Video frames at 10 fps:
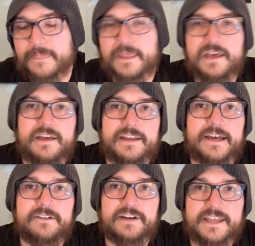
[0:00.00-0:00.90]
Now,
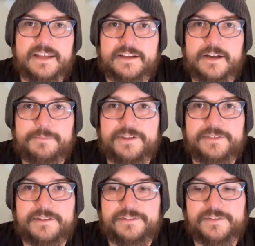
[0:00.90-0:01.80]
again, a couple of things
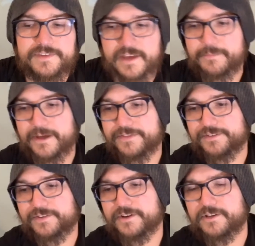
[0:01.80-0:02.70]
to say about this
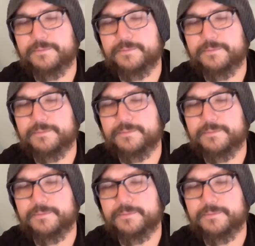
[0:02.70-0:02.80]
argument,